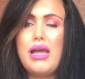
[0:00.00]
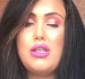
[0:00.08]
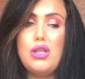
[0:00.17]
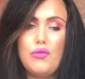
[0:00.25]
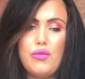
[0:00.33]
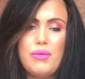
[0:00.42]

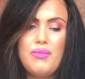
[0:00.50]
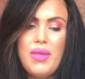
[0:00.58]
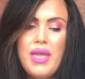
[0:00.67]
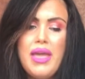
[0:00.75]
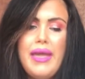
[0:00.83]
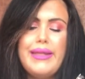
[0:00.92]
Love it.
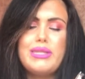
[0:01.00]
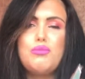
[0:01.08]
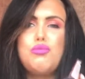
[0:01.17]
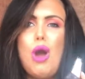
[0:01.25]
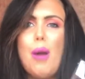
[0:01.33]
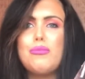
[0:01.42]
It's a
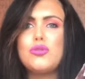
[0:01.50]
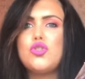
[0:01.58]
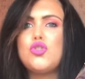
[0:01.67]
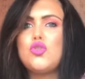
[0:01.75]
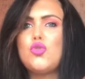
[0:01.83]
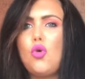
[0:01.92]
proper
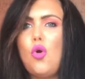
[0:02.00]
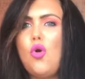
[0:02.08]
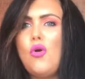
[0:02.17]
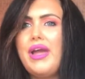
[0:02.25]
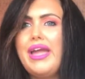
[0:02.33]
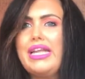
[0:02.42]

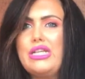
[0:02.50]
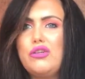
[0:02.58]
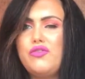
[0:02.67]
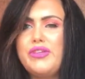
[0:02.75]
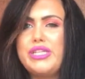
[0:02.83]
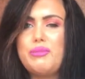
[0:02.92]
strong
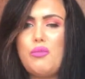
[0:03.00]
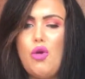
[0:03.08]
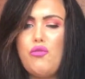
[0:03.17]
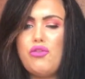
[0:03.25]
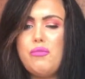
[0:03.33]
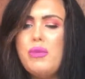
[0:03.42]
in-your-face
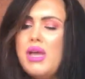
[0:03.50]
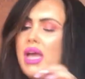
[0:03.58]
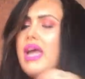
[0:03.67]
perfume.